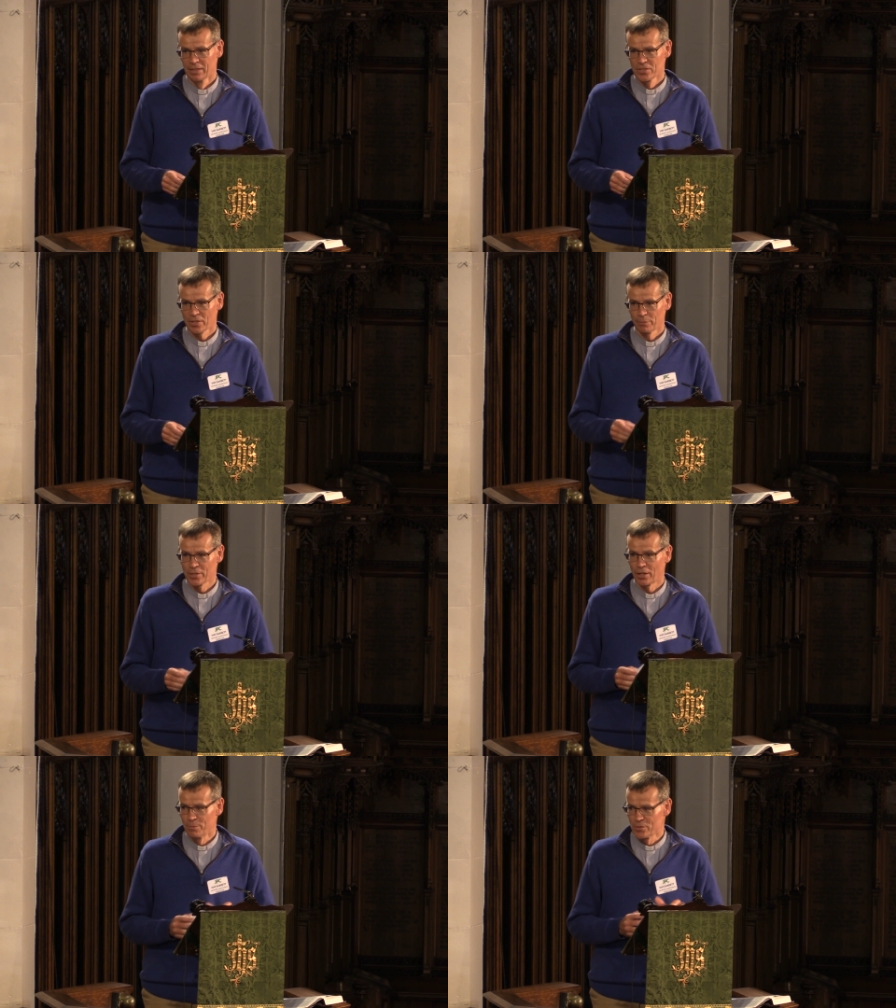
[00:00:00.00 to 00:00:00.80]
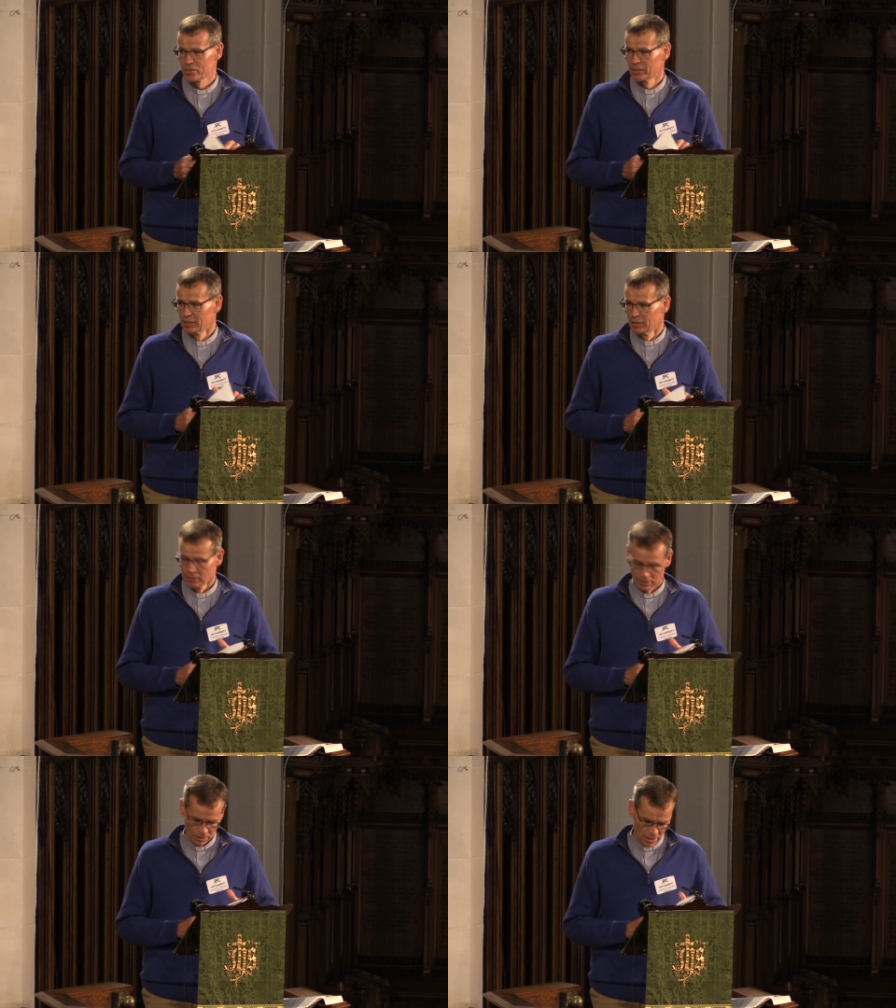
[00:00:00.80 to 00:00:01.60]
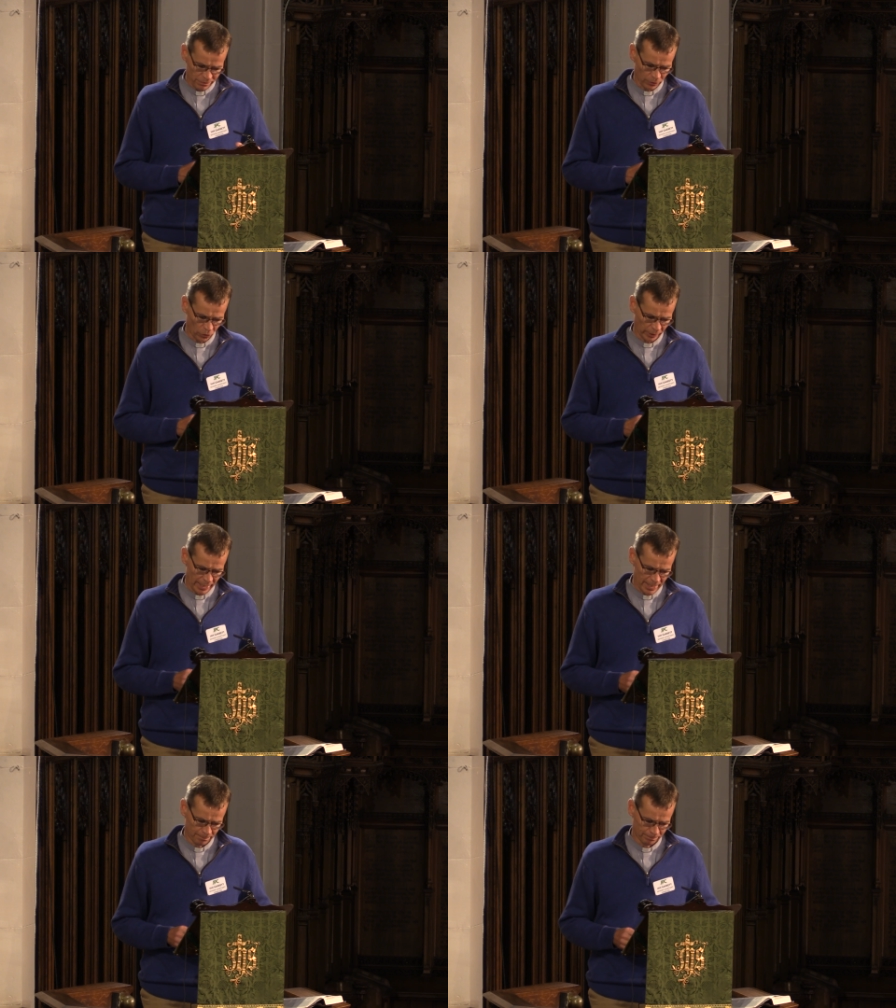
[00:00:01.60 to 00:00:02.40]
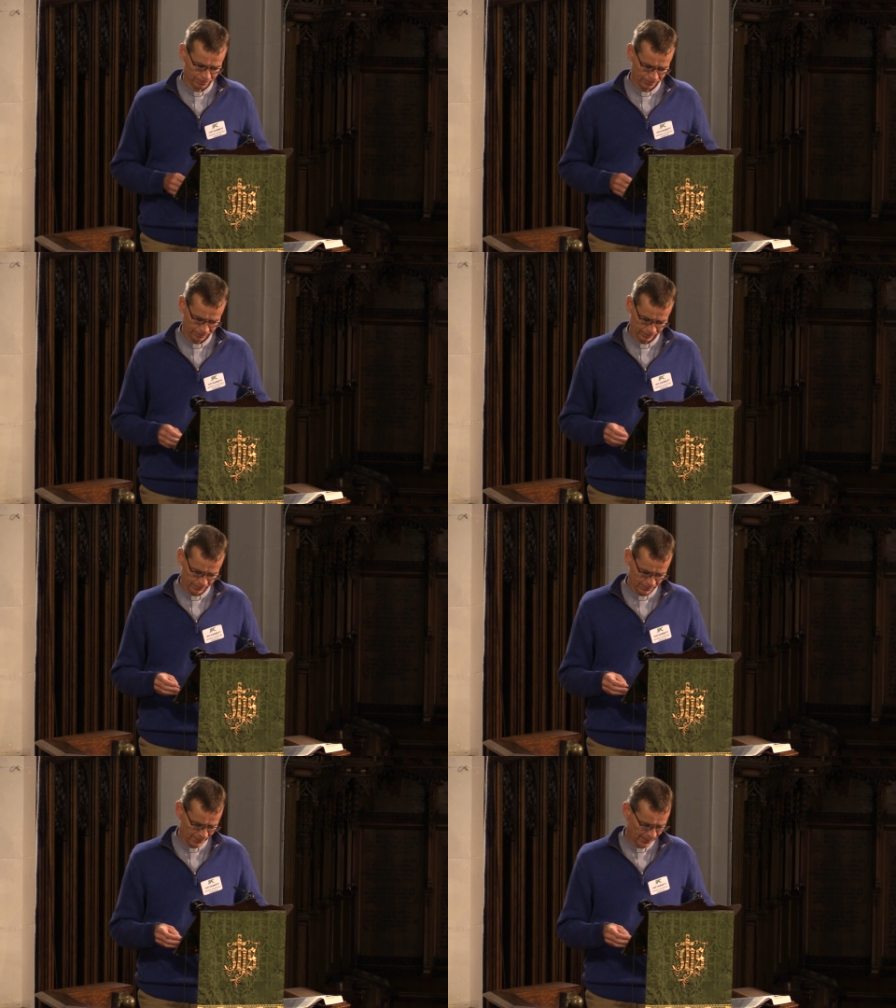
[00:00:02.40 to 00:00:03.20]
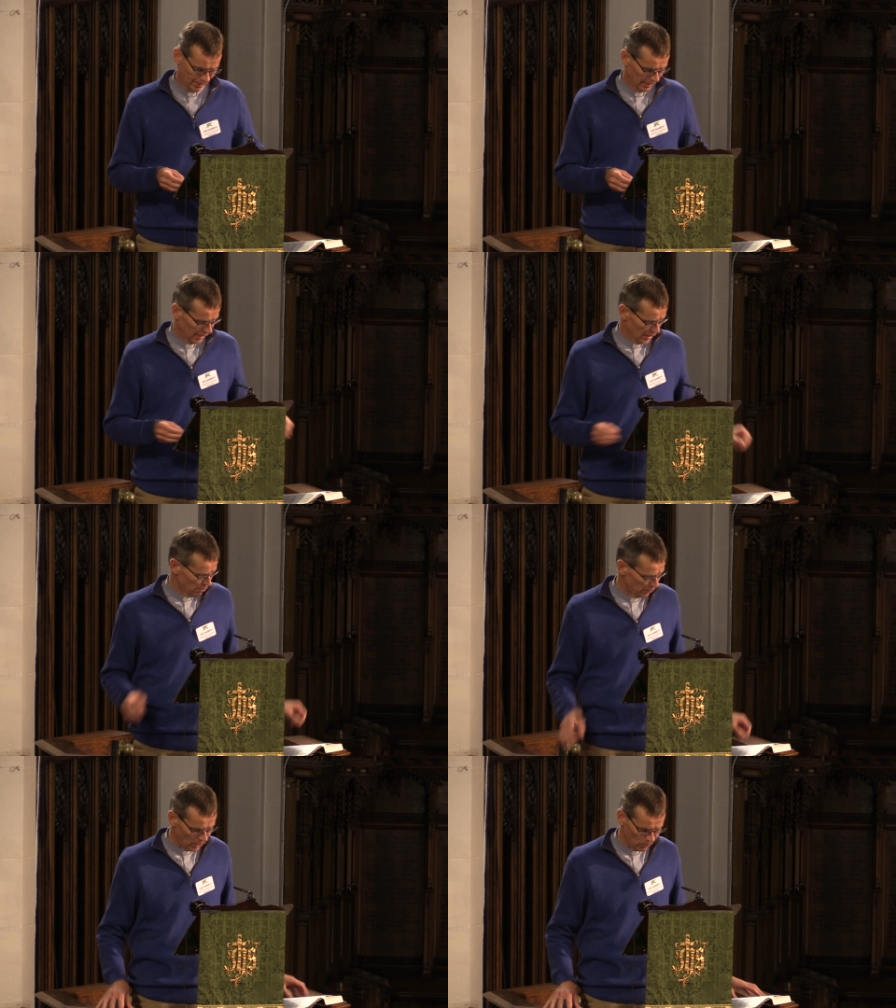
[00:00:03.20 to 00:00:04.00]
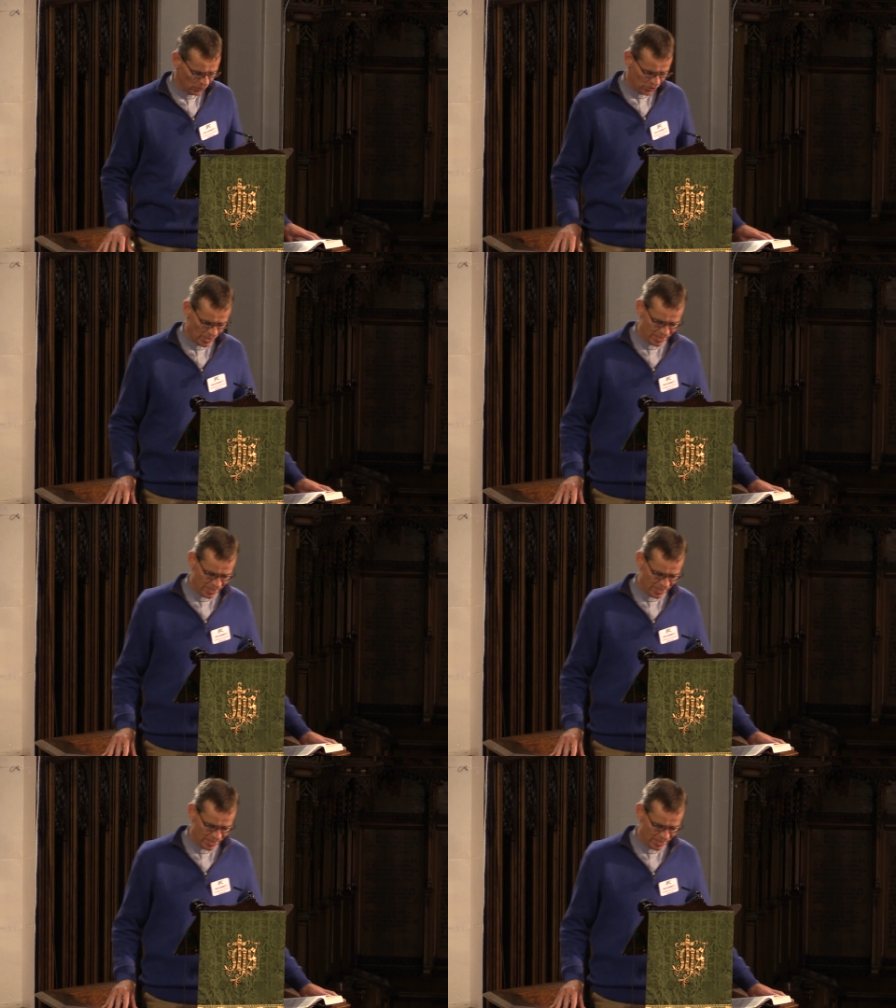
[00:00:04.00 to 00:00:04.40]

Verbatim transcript: sometimes a lifelong game. But I want to say